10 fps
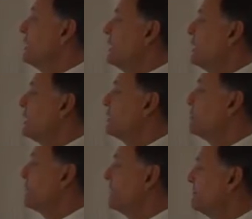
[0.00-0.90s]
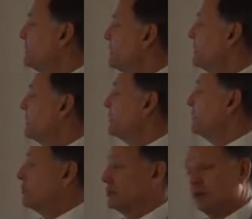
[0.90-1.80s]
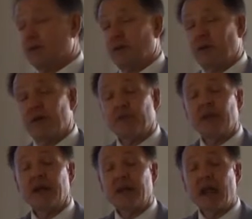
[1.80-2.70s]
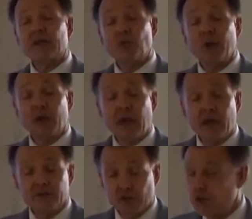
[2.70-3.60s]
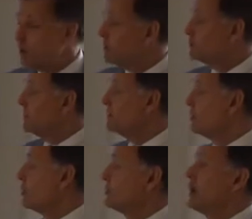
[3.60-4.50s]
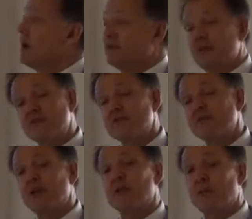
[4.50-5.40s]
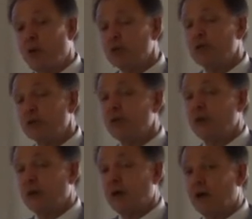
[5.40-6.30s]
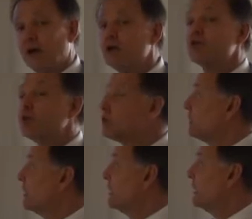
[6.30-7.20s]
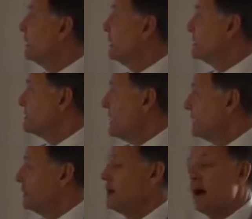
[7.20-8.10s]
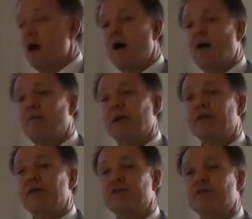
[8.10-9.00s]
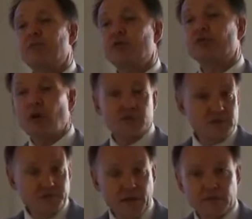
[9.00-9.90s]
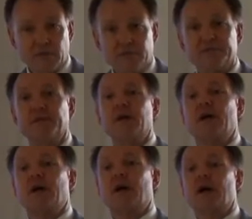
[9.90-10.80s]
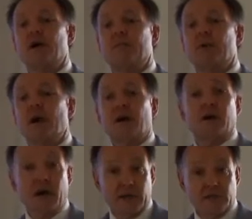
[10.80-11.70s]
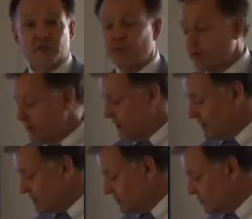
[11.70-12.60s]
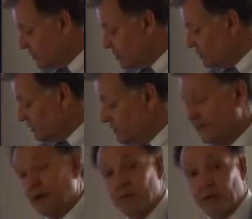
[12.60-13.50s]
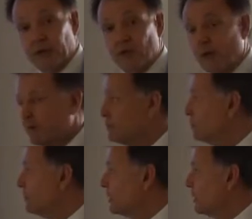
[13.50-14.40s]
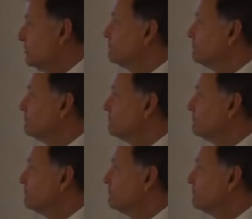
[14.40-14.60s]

gigabyte of Ethernet, as well as a USB port. This is available only with the internal antenna, but it is the most cost-effective access point that's currently available in the Wave 2 market.